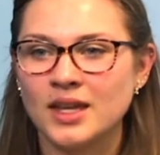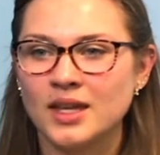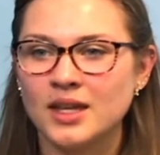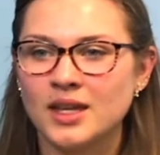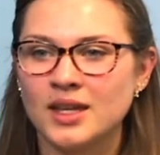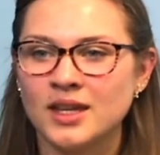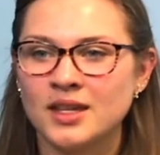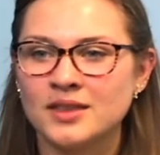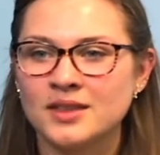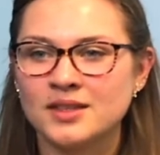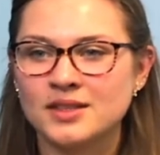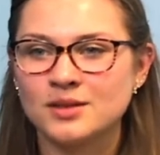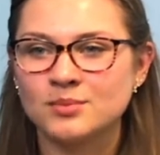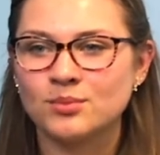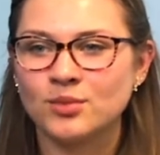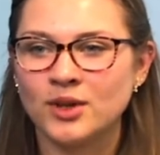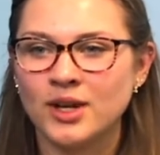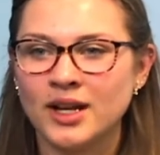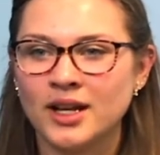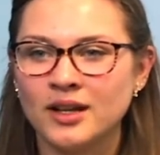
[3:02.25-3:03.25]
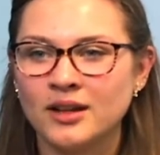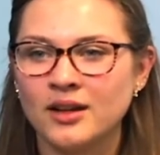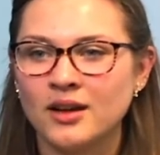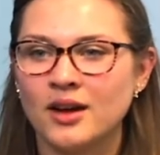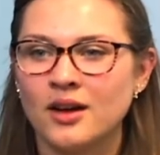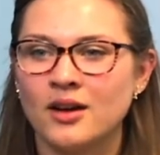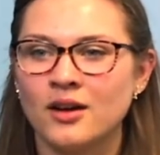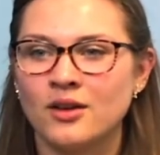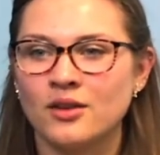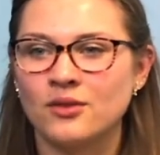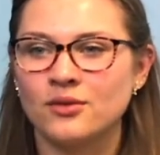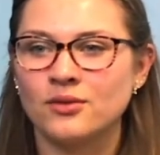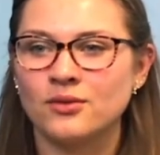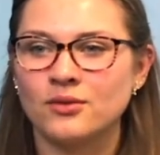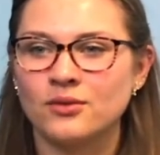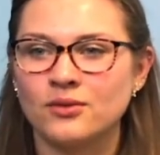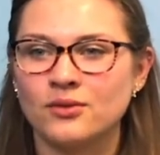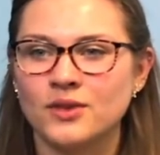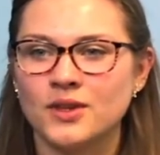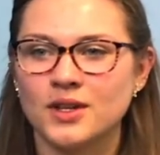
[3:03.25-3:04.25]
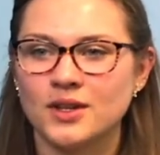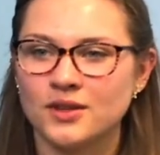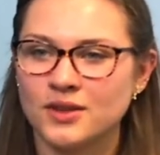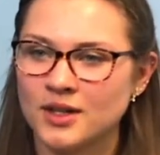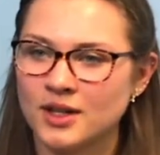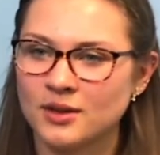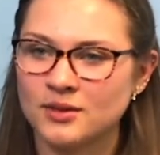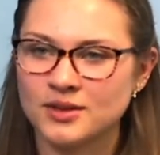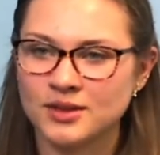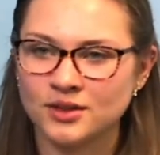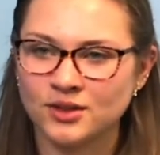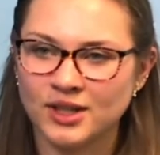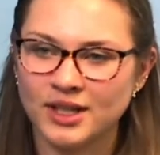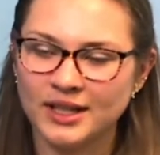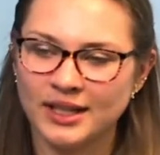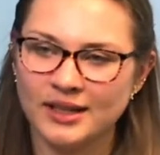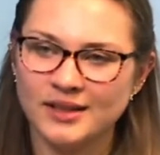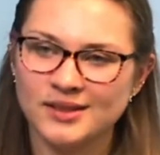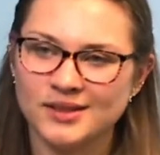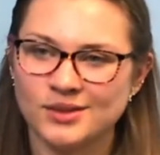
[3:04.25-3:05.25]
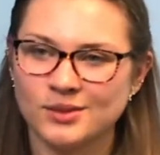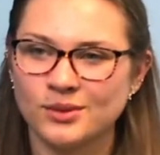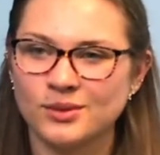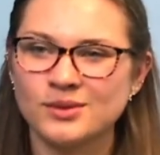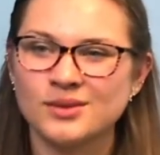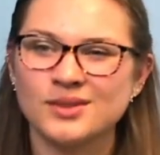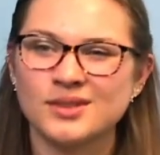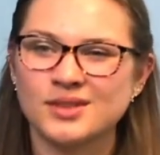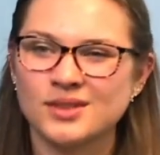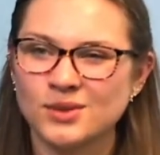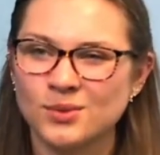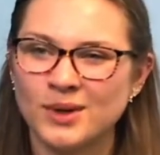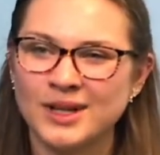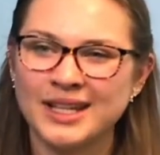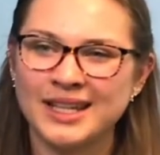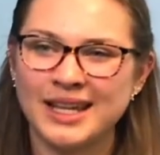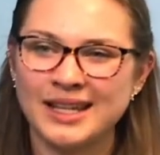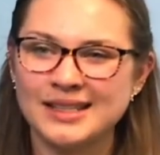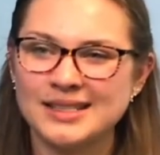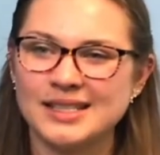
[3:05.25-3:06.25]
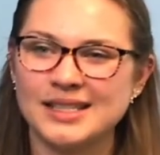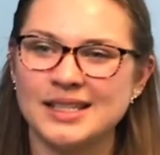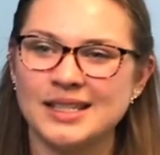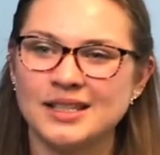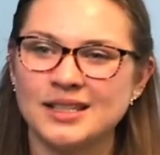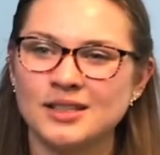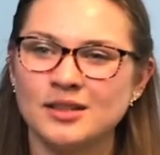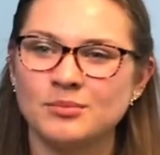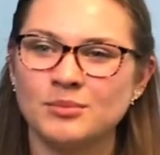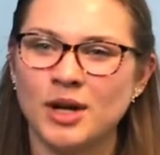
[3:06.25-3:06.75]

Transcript: In the spring of the year that I was in grade 8, so it was 2018,